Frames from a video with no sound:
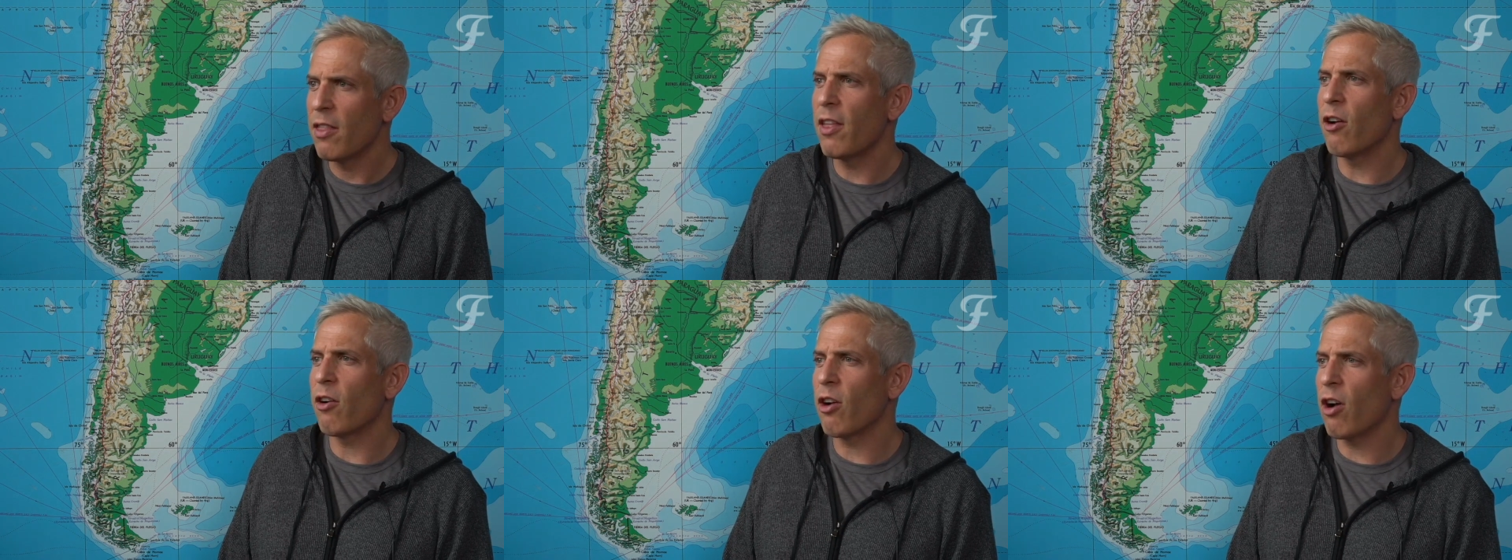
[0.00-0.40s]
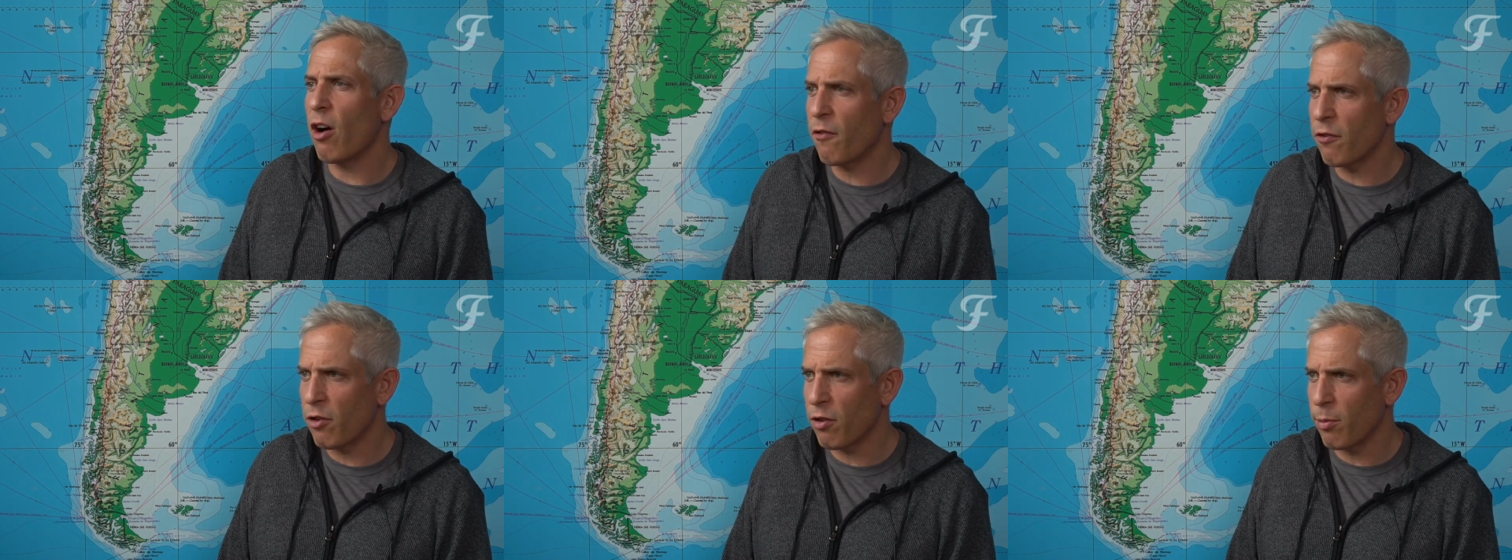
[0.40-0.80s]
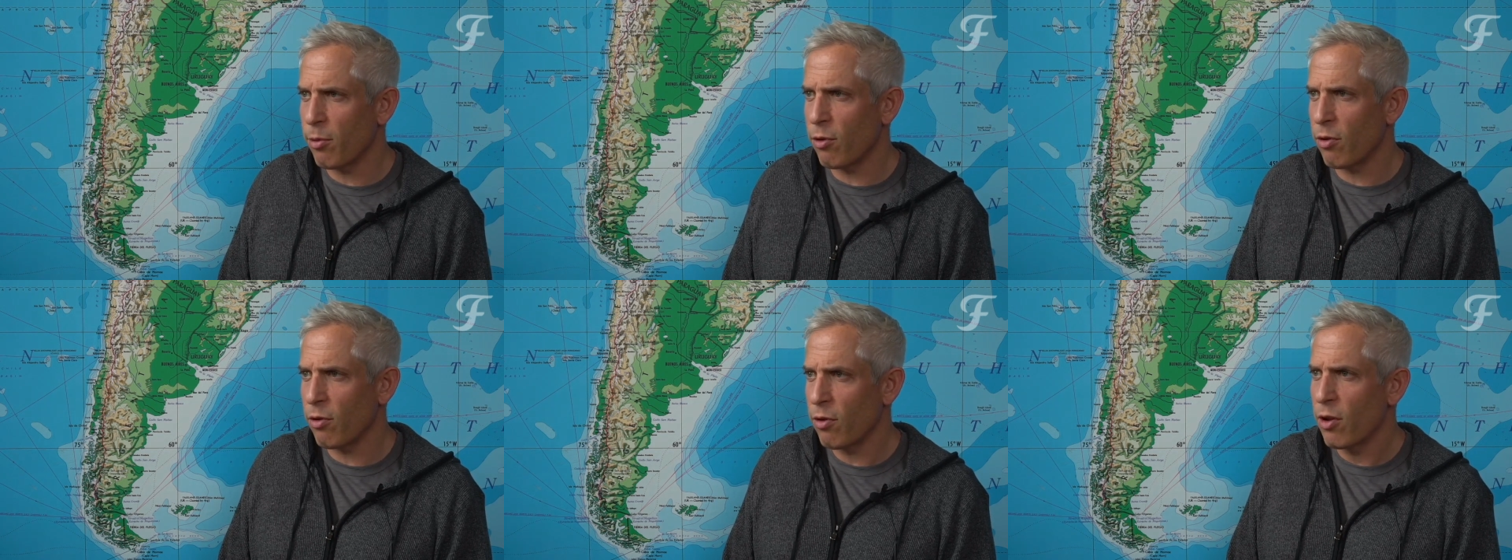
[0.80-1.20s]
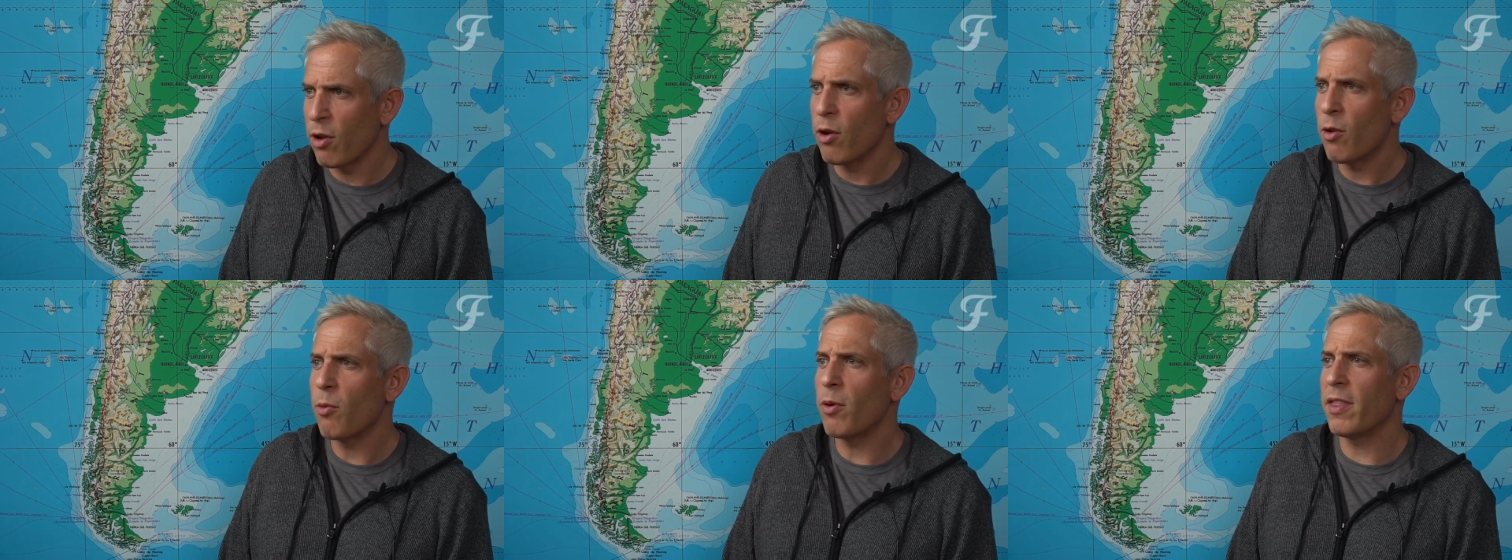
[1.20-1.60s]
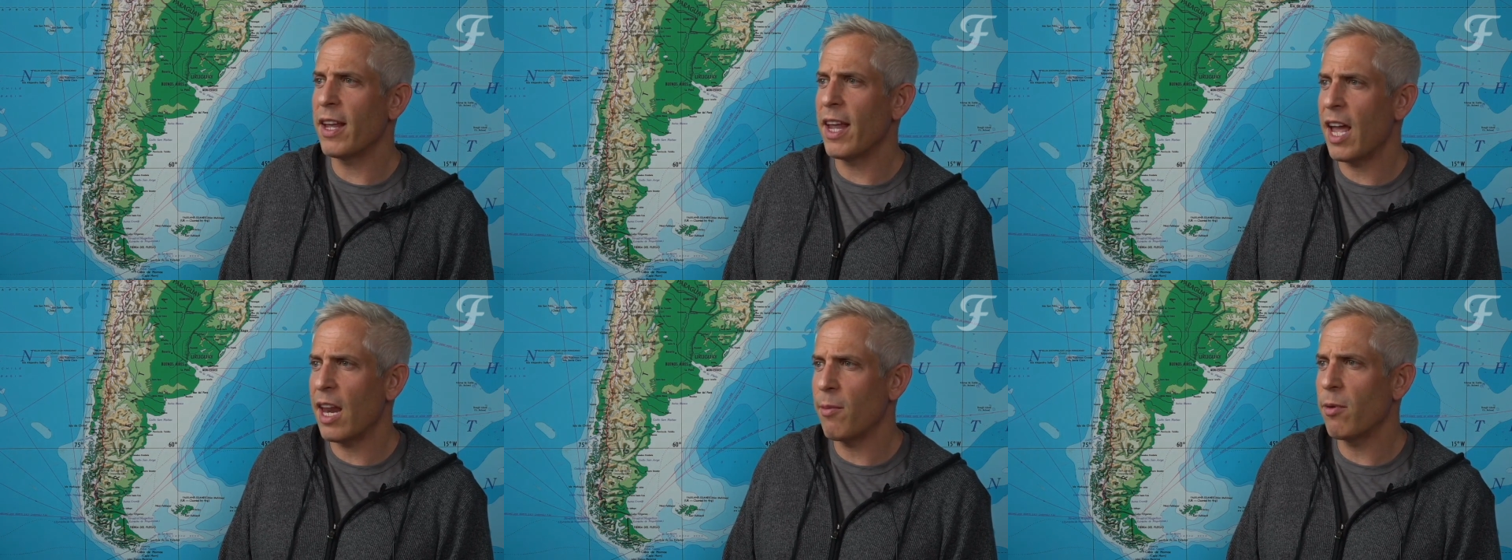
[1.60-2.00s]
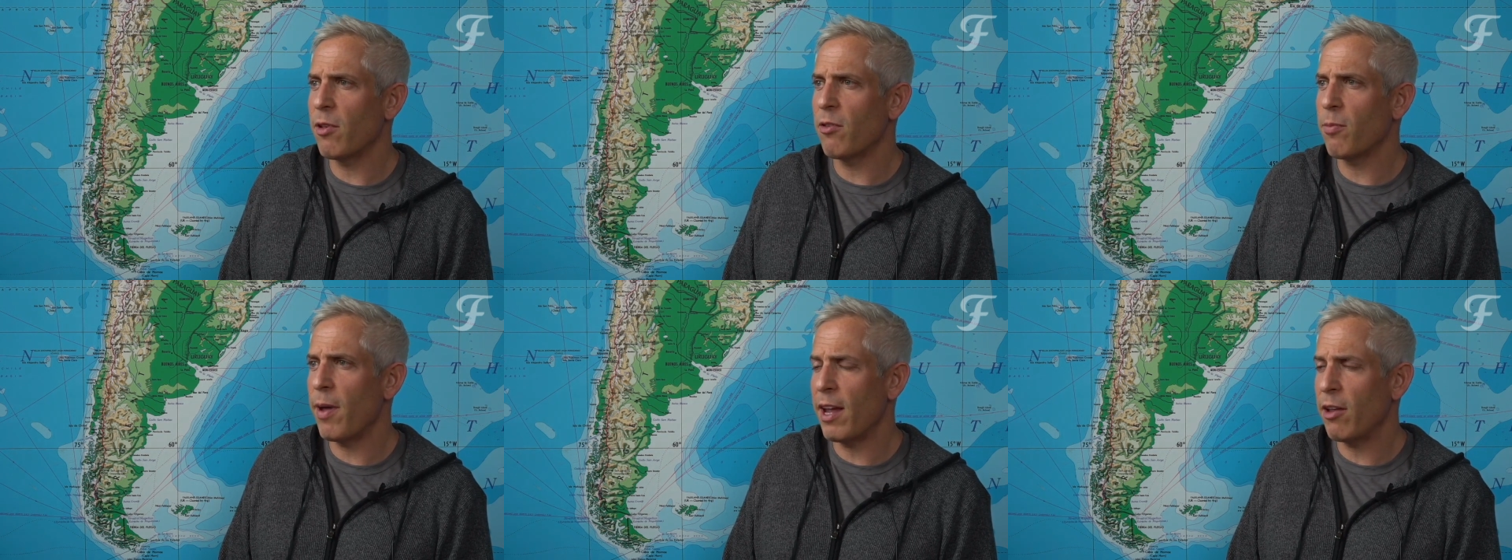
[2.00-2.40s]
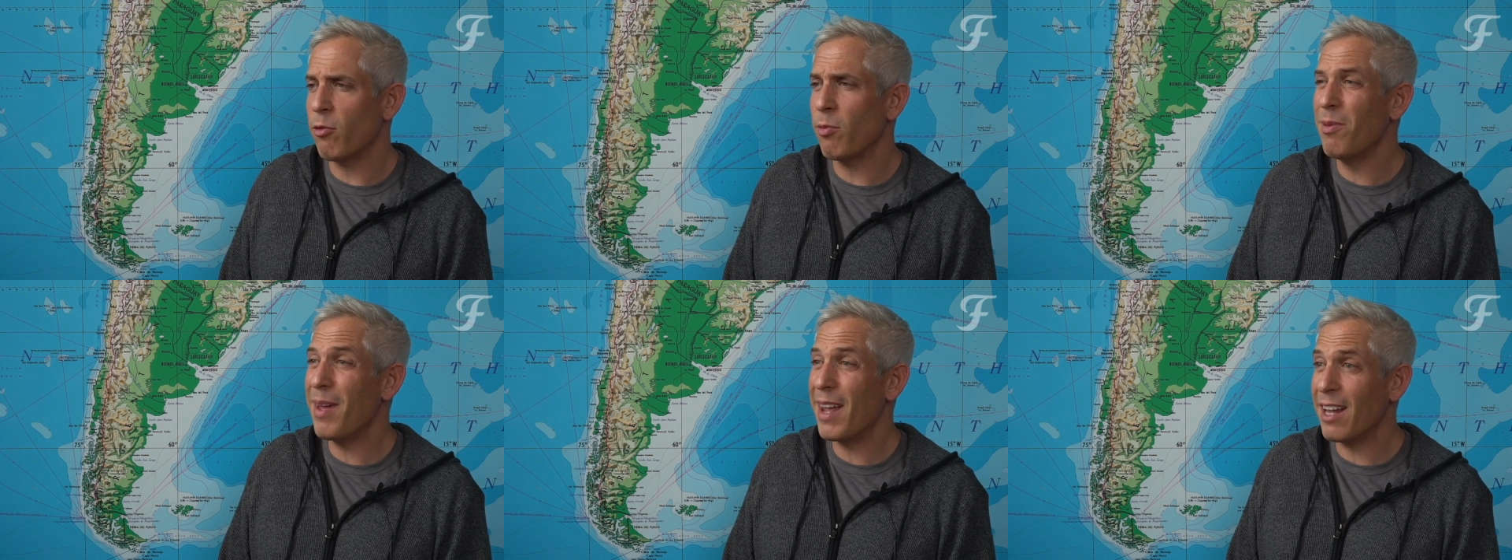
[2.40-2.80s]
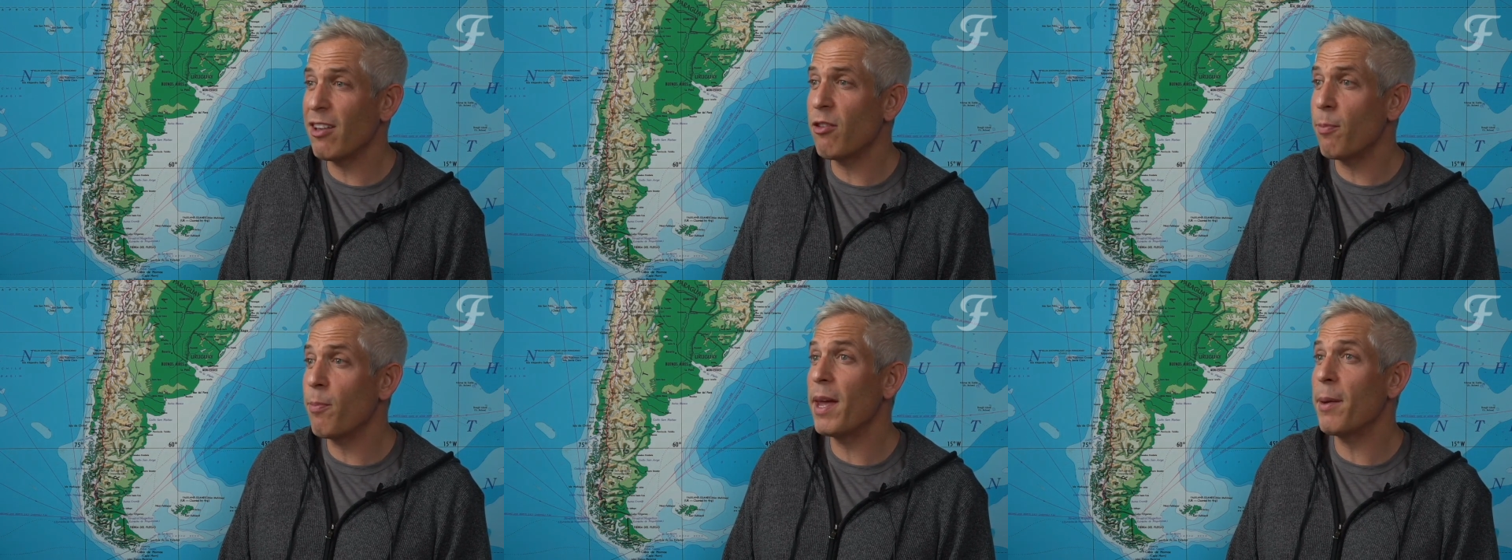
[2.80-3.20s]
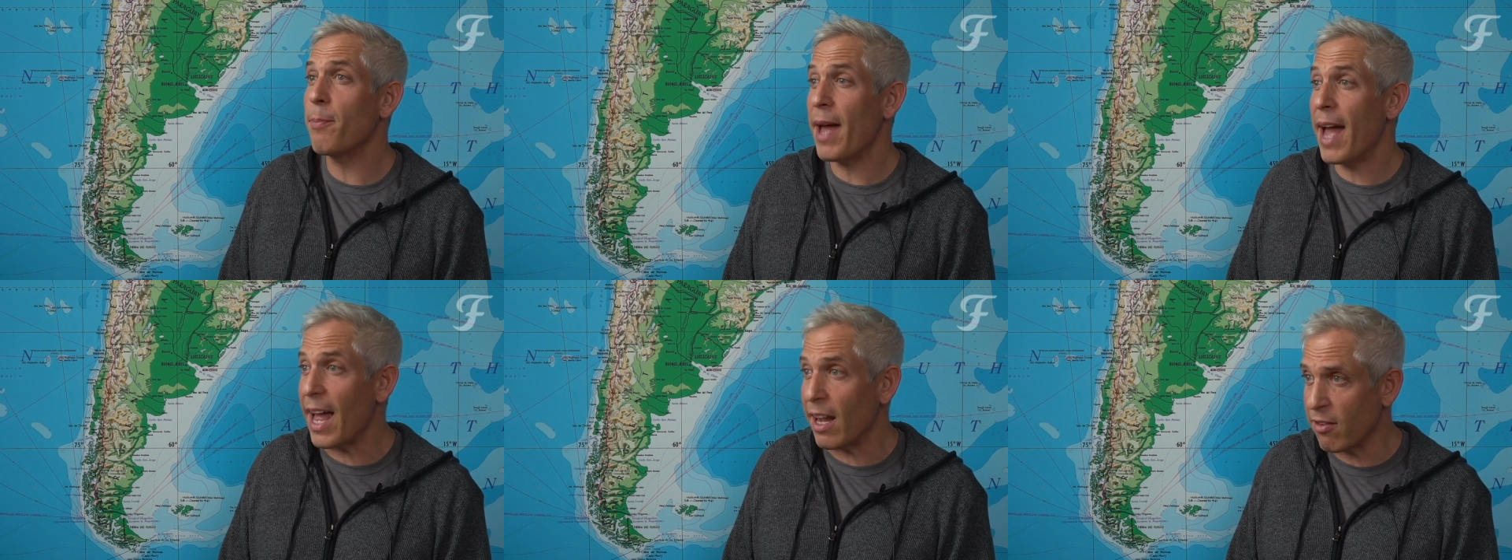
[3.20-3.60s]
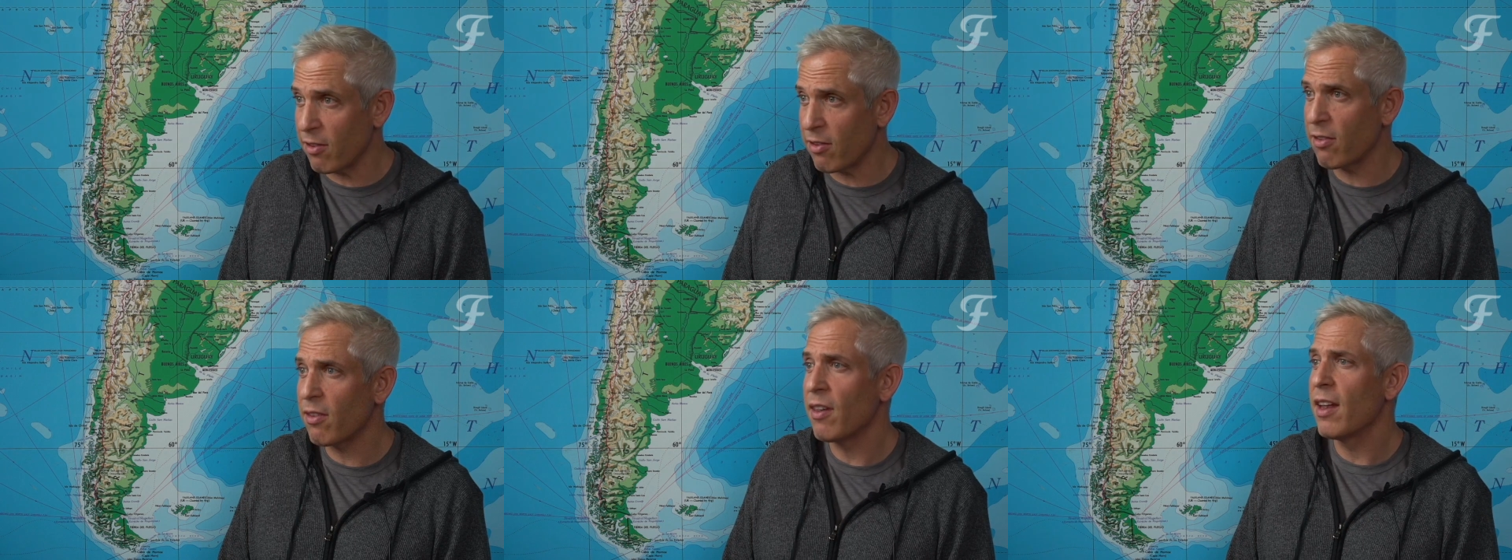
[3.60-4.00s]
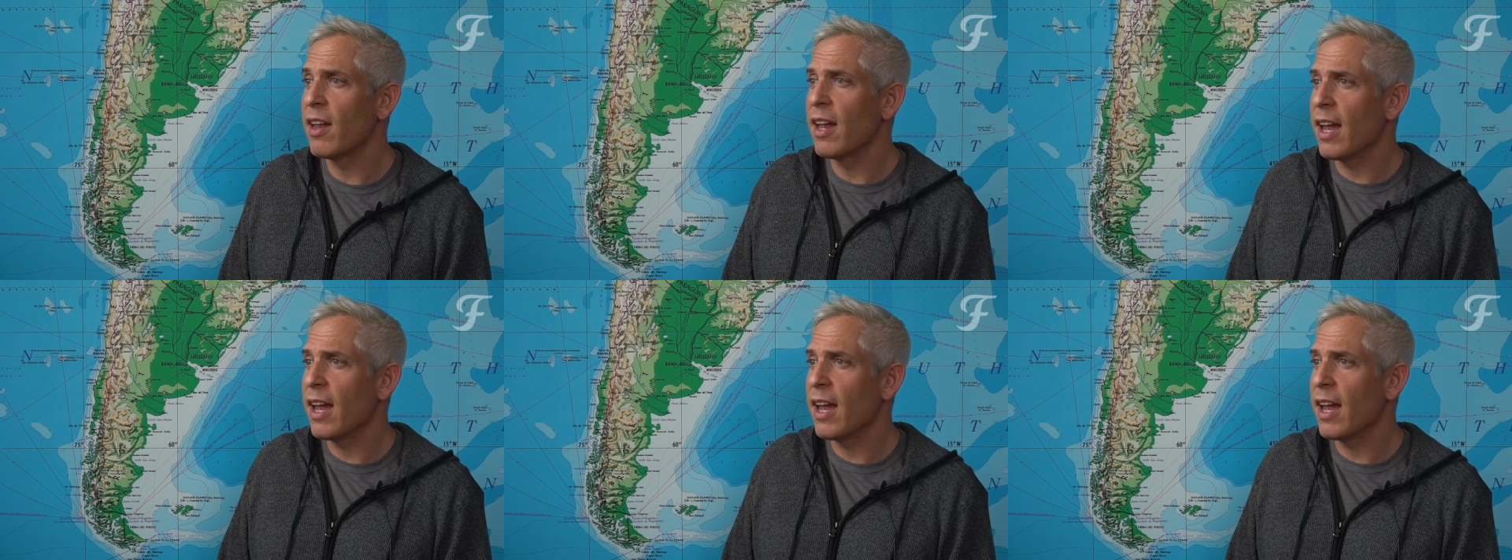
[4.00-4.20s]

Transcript: that are comfortable with the cannabis space. We're making some big bets,